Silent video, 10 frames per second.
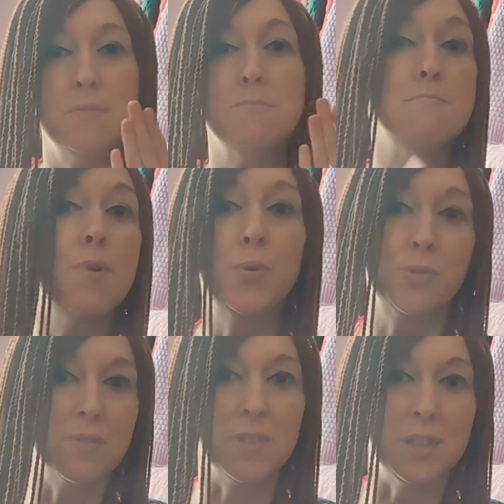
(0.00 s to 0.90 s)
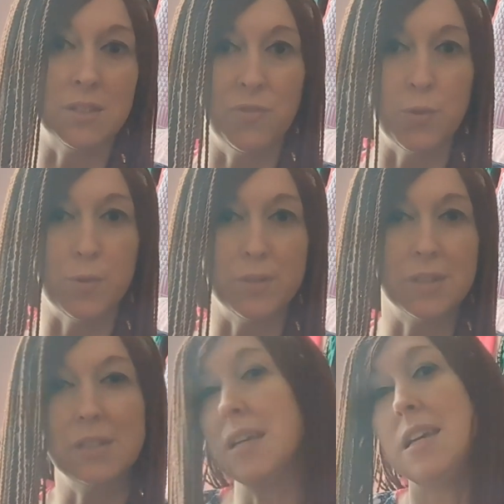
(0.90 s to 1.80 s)
most of these foods
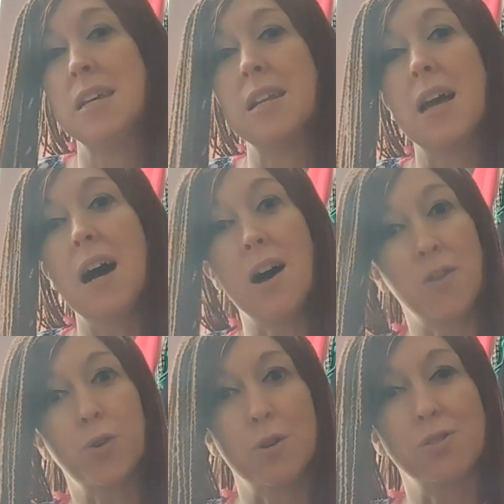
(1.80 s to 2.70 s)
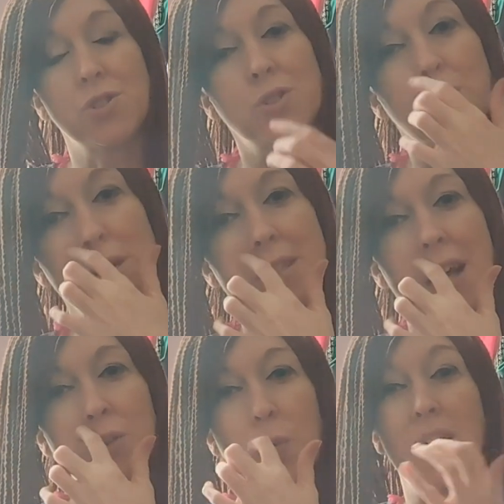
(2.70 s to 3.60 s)
in other grocery stores
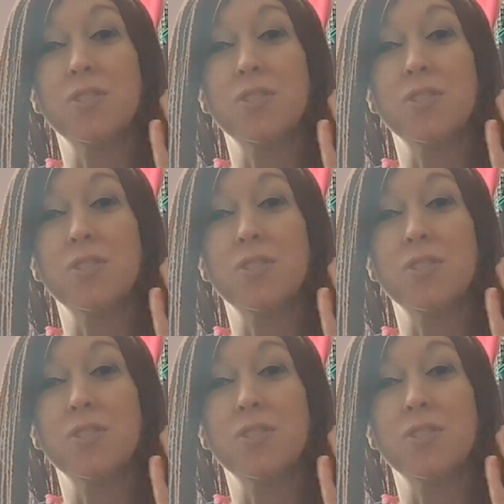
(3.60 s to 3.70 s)
as well.